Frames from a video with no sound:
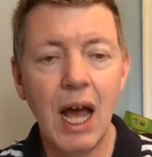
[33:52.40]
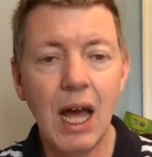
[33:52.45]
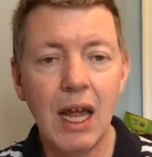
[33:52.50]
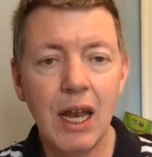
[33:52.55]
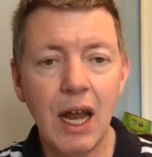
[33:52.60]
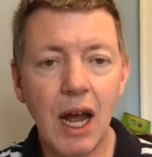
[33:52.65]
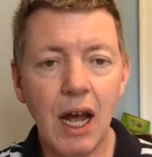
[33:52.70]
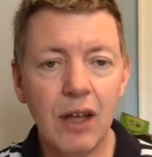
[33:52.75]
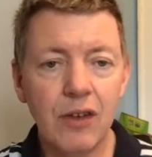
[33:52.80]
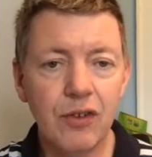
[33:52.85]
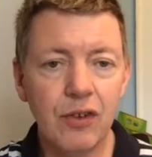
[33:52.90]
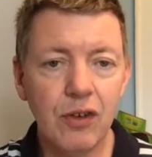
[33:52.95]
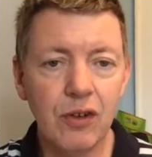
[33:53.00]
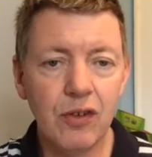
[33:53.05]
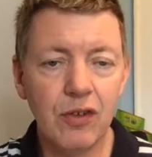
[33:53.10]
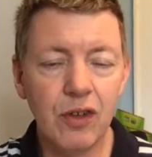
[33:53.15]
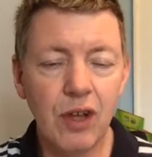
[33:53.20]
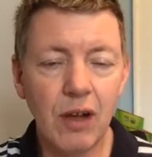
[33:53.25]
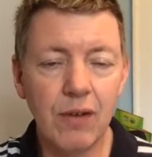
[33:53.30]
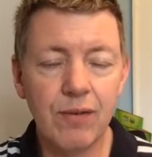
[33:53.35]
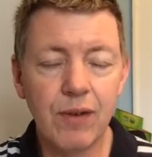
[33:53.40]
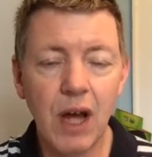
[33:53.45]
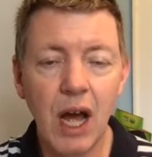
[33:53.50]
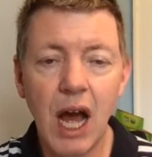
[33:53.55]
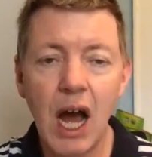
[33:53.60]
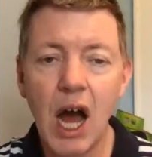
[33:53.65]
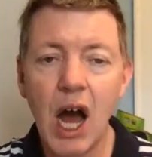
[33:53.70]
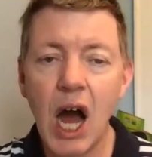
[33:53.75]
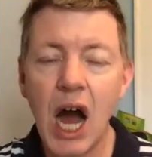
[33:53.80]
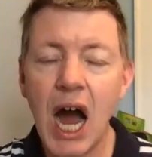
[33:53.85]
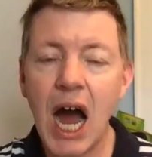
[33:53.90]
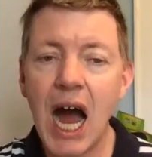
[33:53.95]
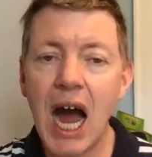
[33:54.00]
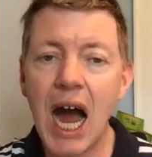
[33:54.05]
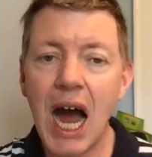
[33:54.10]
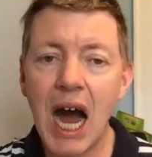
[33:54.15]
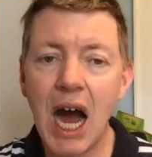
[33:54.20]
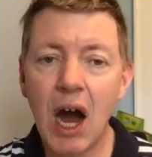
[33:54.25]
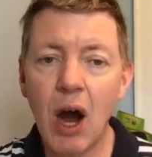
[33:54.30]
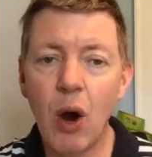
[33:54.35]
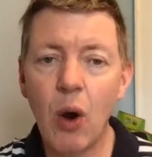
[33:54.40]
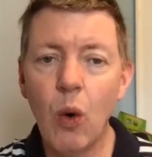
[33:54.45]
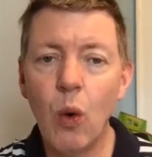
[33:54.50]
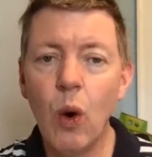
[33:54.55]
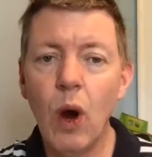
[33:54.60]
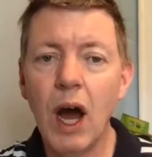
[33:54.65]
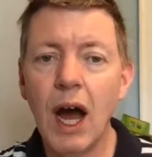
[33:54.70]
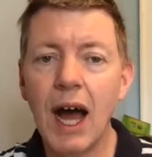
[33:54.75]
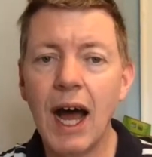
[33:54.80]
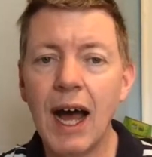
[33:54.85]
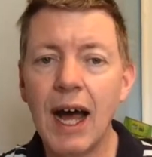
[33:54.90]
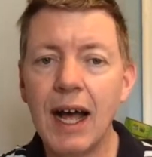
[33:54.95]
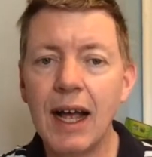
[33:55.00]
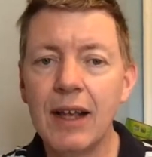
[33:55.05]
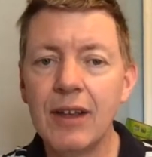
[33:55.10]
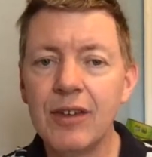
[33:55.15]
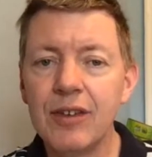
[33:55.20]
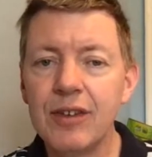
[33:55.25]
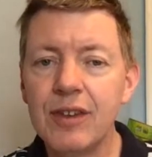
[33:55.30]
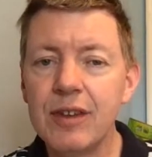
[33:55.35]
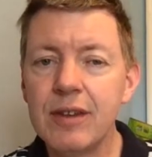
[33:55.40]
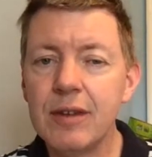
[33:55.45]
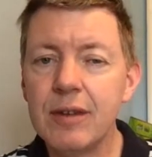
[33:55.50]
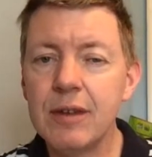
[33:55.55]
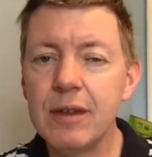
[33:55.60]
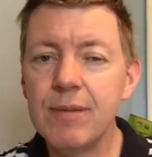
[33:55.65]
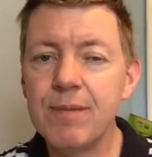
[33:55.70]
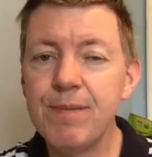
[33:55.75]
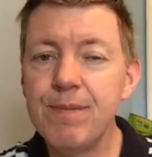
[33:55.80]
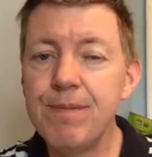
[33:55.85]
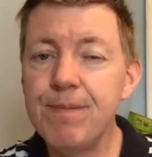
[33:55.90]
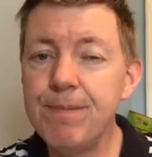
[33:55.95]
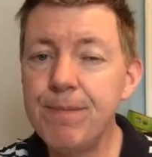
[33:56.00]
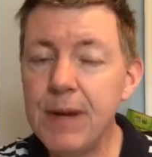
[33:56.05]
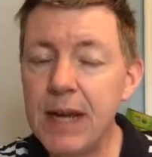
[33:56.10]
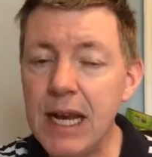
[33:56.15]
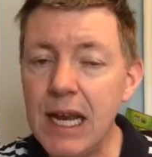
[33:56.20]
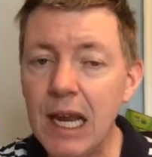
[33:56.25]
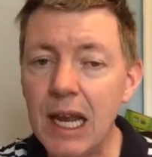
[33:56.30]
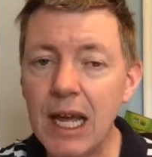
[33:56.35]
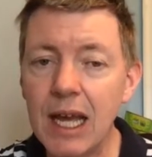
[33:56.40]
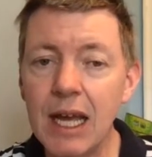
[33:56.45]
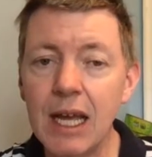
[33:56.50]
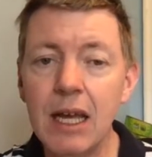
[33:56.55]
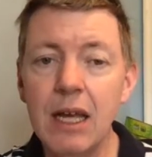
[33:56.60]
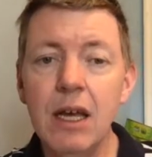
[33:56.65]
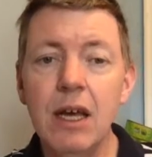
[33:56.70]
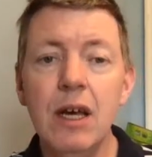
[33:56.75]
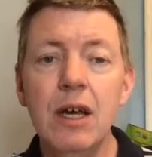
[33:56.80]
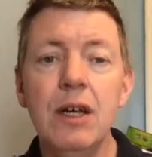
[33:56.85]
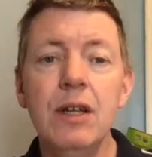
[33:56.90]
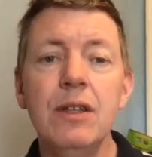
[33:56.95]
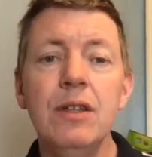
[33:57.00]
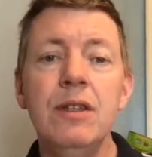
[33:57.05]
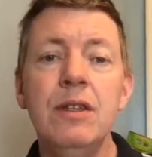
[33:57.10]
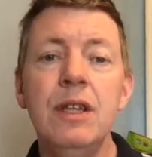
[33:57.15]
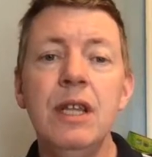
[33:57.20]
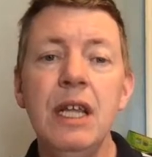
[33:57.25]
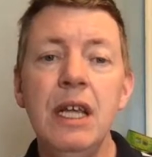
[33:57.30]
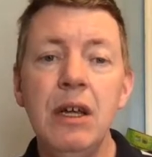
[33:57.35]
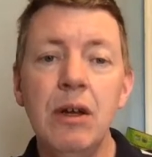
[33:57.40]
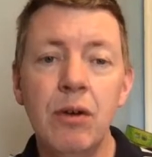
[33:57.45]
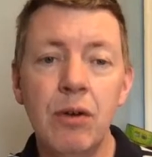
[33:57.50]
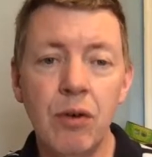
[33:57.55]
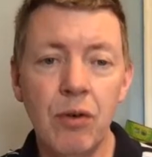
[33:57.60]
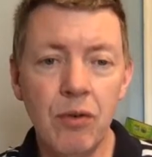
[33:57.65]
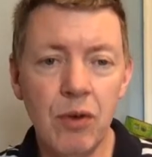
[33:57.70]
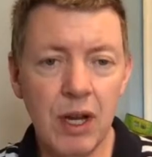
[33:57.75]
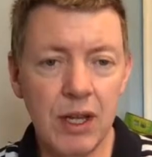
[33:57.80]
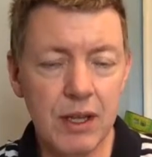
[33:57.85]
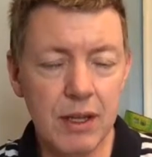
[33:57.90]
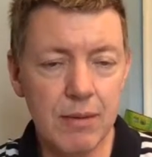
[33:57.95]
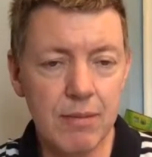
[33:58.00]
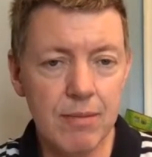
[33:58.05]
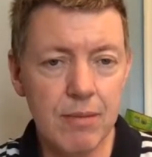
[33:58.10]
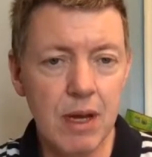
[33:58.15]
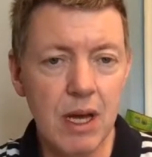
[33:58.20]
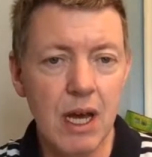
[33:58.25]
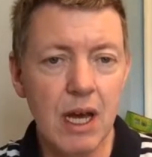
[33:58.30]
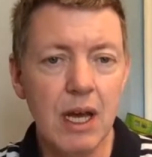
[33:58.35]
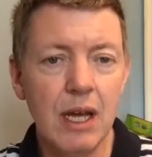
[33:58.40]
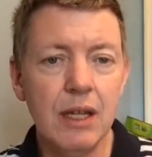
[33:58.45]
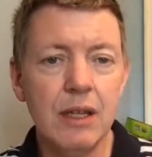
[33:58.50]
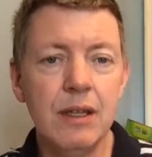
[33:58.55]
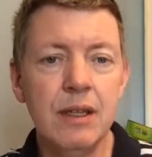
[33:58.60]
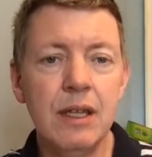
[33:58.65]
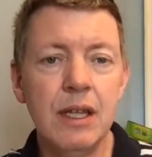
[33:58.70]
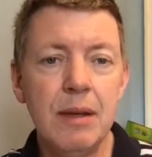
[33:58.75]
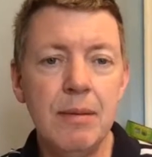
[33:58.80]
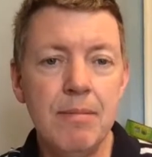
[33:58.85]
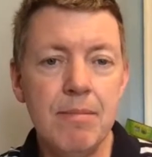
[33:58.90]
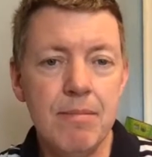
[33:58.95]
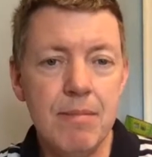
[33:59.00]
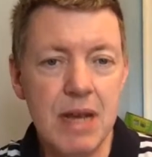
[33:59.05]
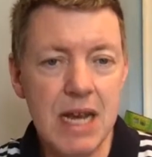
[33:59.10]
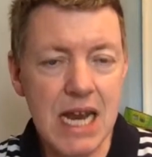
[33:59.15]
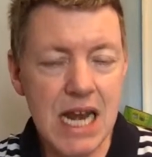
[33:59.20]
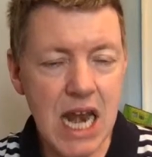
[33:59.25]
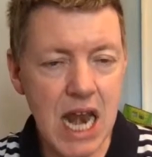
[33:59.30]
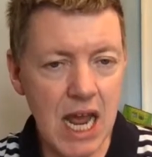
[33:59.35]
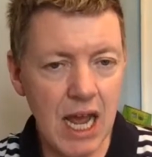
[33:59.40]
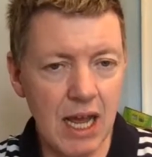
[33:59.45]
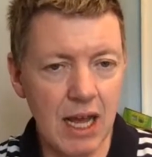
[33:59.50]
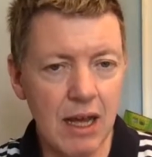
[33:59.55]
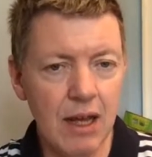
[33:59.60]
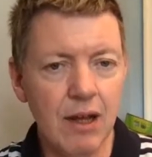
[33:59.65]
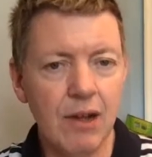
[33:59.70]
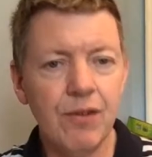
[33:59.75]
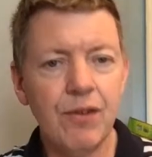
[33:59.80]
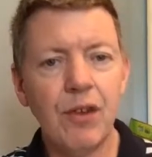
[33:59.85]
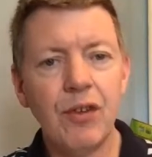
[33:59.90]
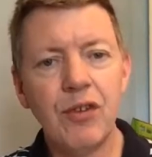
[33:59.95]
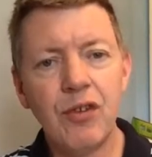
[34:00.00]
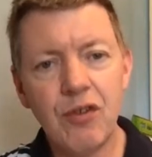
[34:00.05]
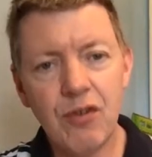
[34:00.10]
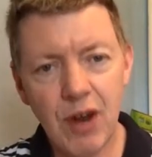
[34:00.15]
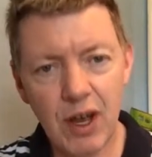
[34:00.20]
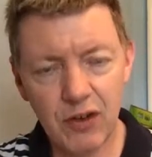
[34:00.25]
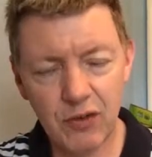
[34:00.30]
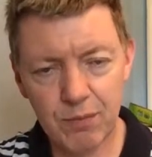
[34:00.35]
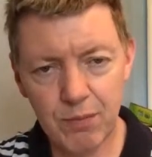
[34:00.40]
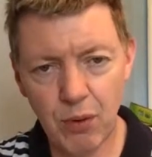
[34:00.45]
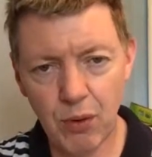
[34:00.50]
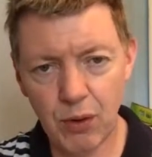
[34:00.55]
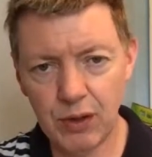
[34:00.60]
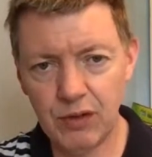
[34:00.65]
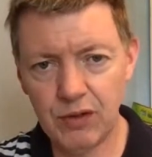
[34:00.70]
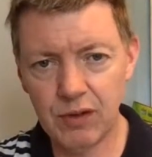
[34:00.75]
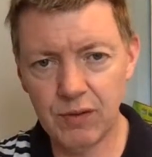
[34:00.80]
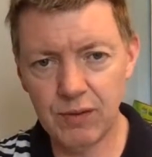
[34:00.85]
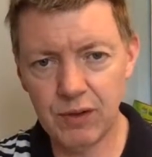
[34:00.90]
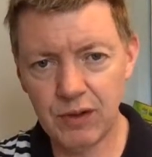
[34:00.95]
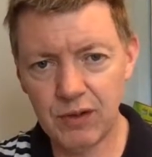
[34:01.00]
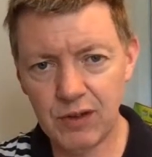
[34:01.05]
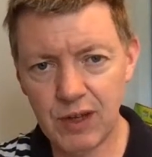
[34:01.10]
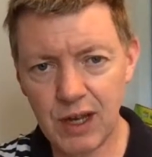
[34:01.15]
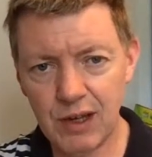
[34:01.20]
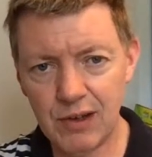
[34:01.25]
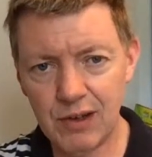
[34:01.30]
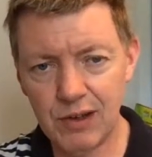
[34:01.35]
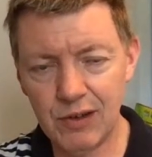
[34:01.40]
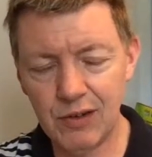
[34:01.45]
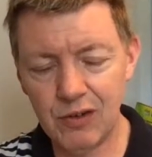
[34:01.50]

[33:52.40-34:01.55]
Ask yourself, how has the feeling, the rhythm, the meaning, the stress points of the sentence